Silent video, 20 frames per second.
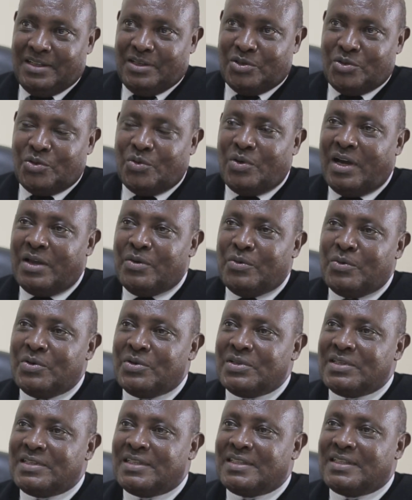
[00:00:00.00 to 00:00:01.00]
So I
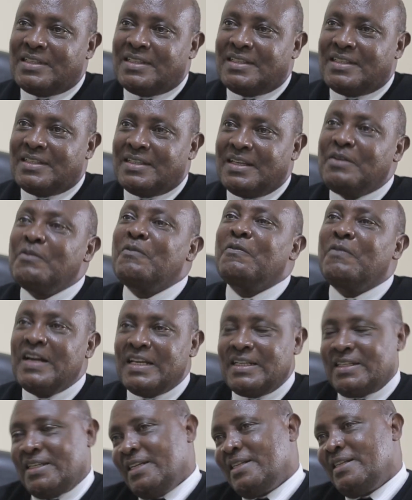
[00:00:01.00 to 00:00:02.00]
was
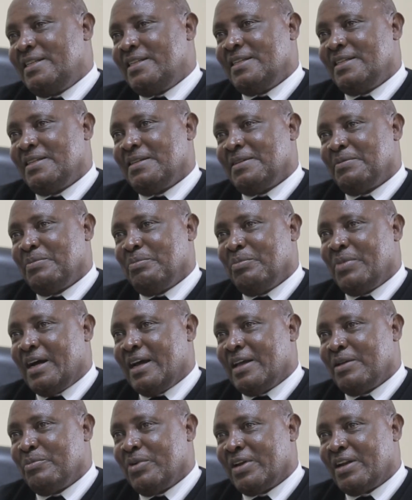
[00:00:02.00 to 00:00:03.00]
invited
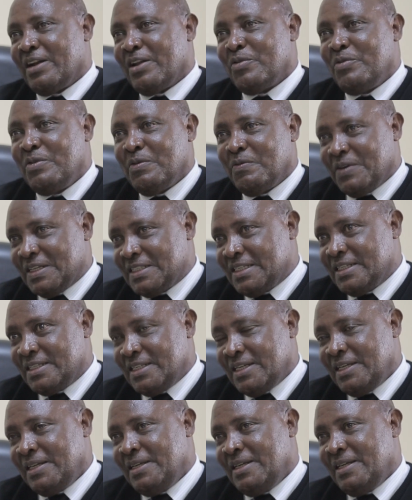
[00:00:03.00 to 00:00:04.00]
by Mbarara
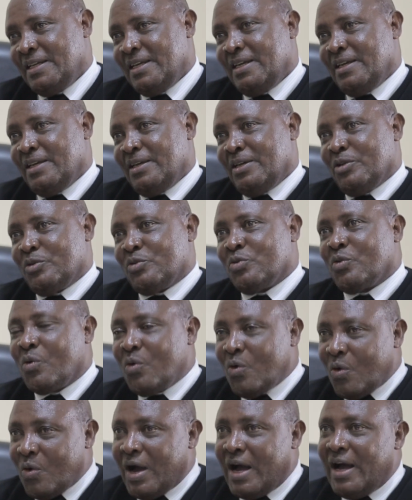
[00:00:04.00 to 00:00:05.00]
University to
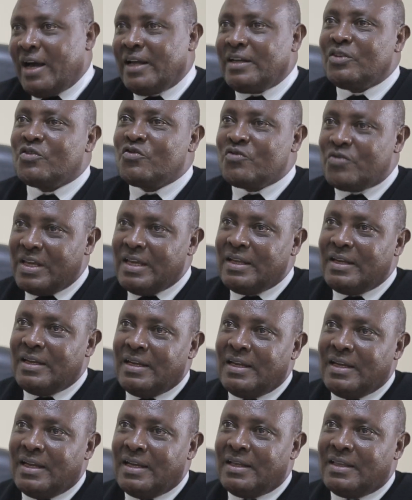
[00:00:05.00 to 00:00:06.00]
go and
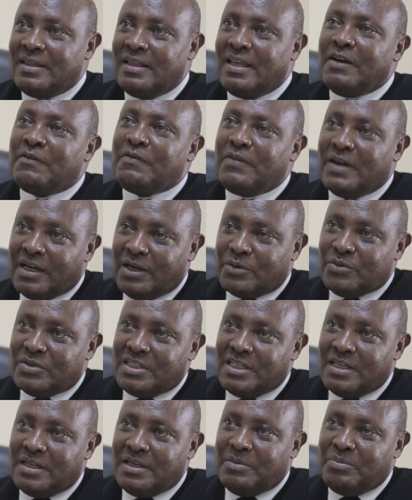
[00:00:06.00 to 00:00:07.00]
train their
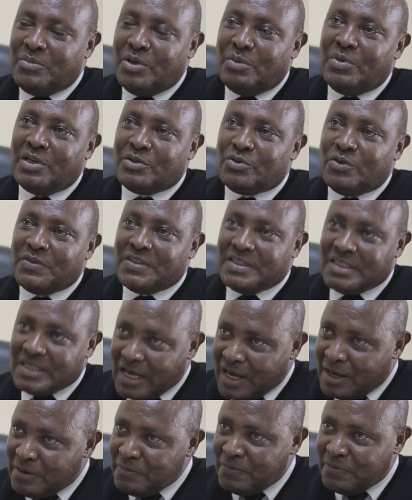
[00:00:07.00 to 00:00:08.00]
faculty members of
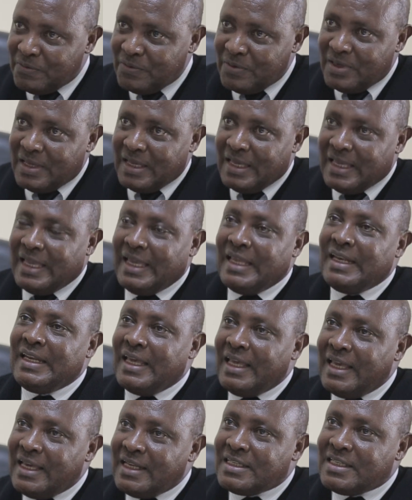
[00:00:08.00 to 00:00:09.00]
staff in
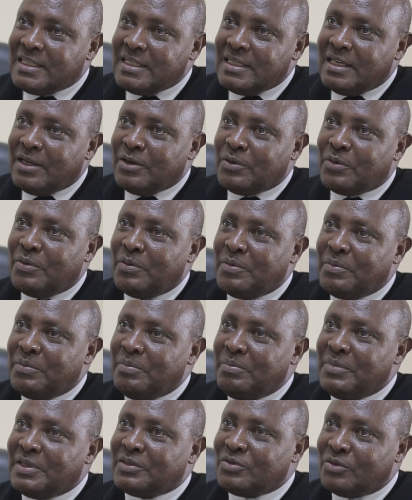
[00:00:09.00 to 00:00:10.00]
ATL
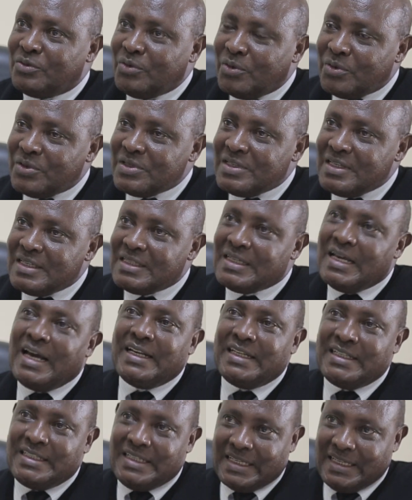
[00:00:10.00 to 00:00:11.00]
methodologies
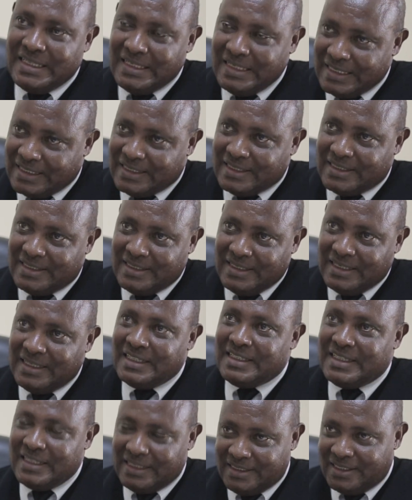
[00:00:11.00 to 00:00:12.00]
and techniques
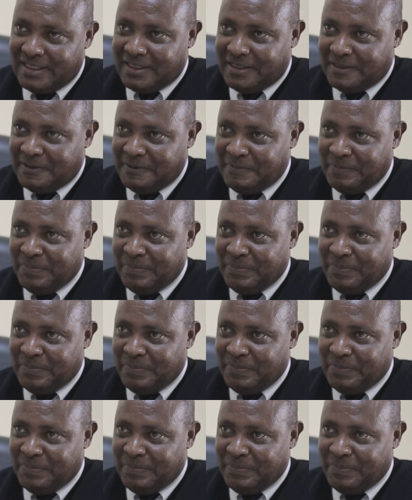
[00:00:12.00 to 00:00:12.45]
in teaching.